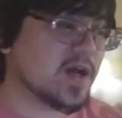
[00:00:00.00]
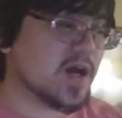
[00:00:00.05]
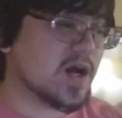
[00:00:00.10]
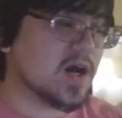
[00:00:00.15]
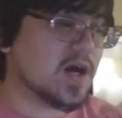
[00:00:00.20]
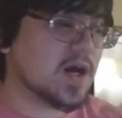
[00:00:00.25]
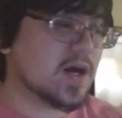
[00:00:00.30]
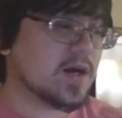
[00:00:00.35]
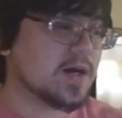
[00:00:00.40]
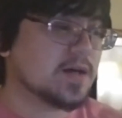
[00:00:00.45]

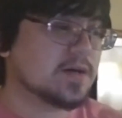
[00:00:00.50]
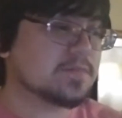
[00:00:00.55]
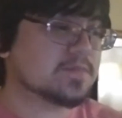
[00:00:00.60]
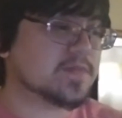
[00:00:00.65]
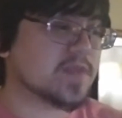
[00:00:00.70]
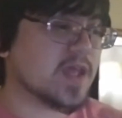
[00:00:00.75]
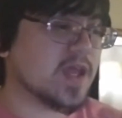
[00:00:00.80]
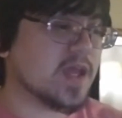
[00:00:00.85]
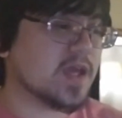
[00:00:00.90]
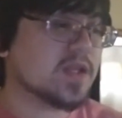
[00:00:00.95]

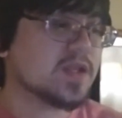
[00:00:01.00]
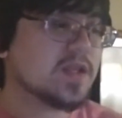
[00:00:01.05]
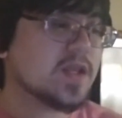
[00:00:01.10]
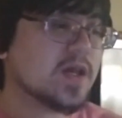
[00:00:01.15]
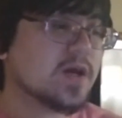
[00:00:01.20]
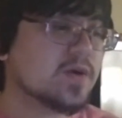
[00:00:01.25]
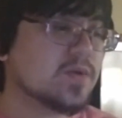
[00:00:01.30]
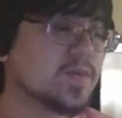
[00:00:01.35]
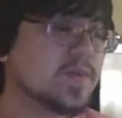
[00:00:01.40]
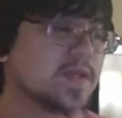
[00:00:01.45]
And
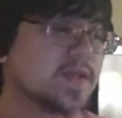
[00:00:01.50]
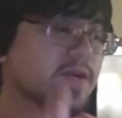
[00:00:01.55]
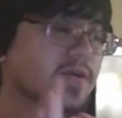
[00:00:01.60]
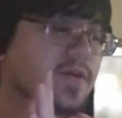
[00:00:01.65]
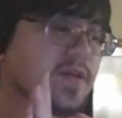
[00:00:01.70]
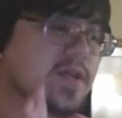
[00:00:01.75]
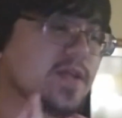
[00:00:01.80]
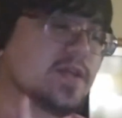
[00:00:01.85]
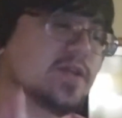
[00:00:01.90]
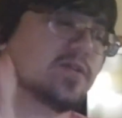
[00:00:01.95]
now we are
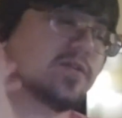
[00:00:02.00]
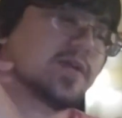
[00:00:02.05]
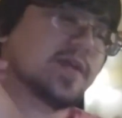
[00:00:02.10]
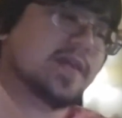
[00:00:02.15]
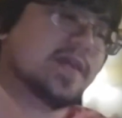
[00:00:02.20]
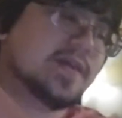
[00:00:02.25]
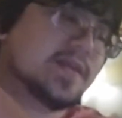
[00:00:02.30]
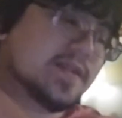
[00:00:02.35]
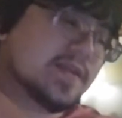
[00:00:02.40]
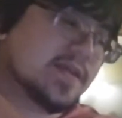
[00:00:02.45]
here
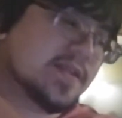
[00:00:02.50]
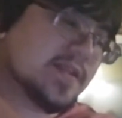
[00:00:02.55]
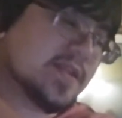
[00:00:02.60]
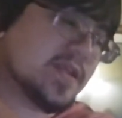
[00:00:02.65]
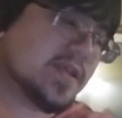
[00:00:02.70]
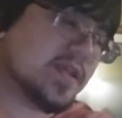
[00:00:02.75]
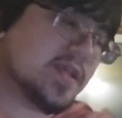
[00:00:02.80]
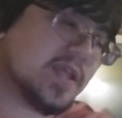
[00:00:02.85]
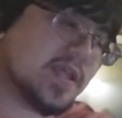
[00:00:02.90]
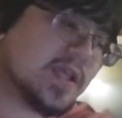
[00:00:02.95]
in
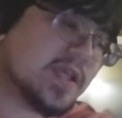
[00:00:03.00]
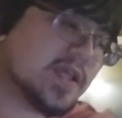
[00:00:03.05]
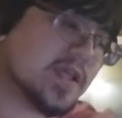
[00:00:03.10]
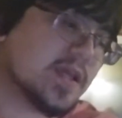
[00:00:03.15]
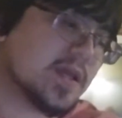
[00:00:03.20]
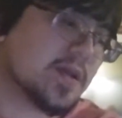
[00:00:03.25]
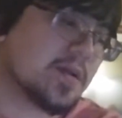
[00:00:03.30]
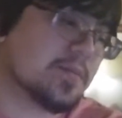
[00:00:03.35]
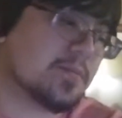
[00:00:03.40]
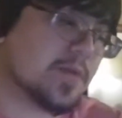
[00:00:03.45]
the
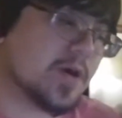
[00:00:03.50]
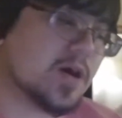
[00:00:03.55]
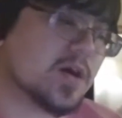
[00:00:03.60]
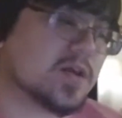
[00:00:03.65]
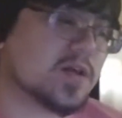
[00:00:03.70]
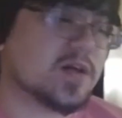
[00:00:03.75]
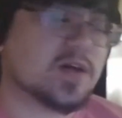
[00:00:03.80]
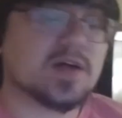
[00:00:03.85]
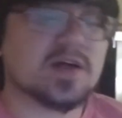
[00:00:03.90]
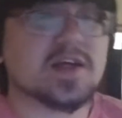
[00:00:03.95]

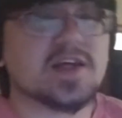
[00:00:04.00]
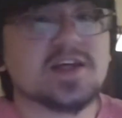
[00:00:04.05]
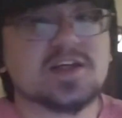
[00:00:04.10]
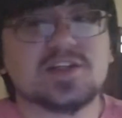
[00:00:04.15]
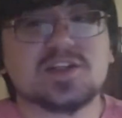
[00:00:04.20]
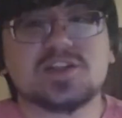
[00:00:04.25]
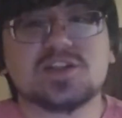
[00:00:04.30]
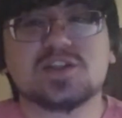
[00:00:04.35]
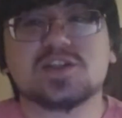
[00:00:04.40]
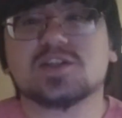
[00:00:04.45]

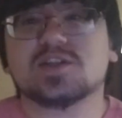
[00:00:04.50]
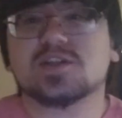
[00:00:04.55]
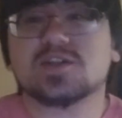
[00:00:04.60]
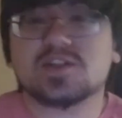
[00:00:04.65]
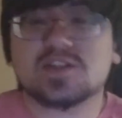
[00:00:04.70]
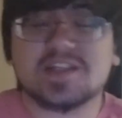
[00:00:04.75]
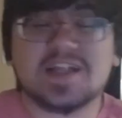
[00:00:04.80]
manga-ish,